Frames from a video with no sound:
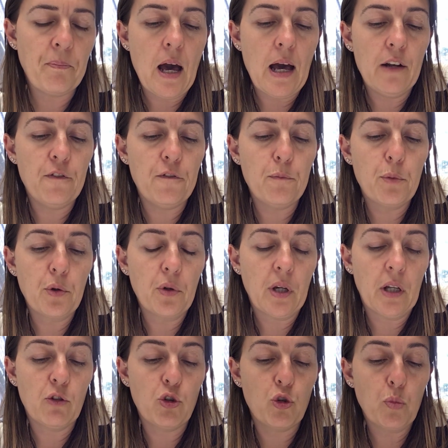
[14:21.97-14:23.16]
Half
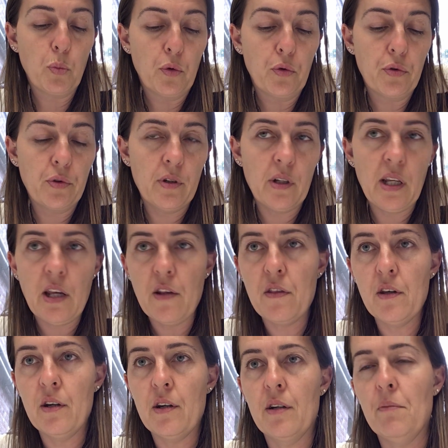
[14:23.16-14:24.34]
broken spoon,
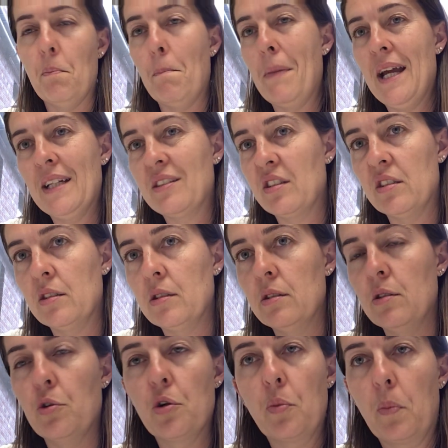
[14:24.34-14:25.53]
either
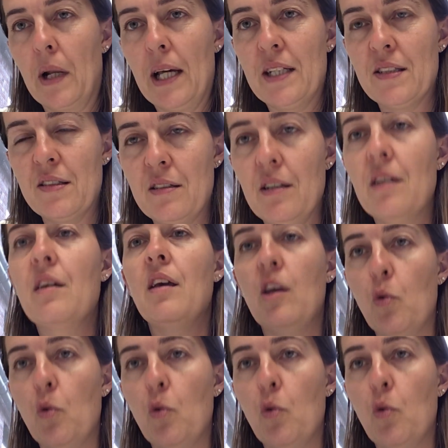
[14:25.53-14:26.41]
metal or plastic,